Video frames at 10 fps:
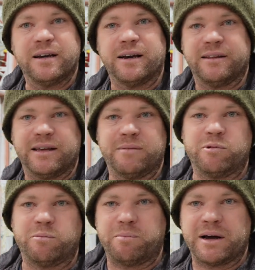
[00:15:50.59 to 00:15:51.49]
and then
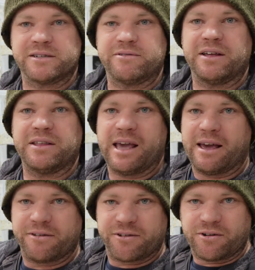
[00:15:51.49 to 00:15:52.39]
we'll buzz around the
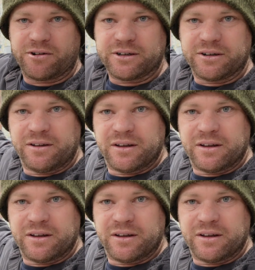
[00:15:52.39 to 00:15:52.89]
outside